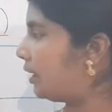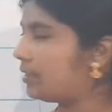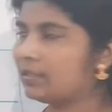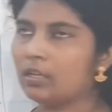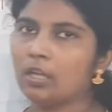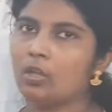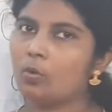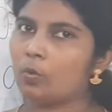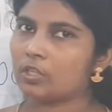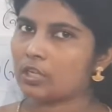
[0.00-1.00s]
list,
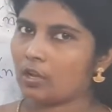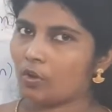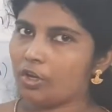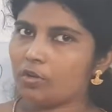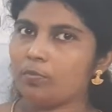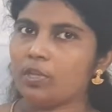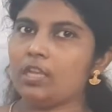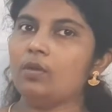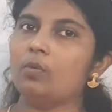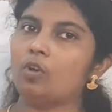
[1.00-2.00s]
which are going to
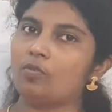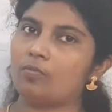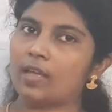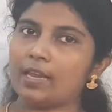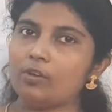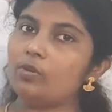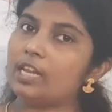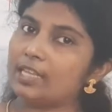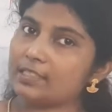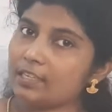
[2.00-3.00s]
be of value
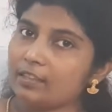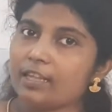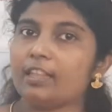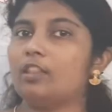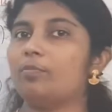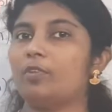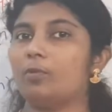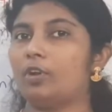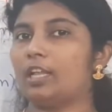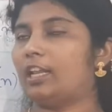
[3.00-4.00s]
lesser than the
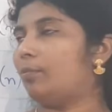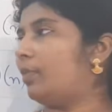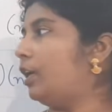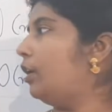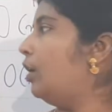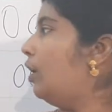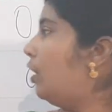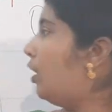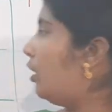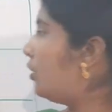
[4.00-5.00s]
pivot element,
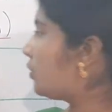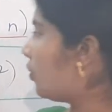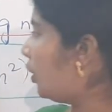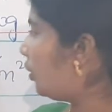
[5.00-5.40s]
is going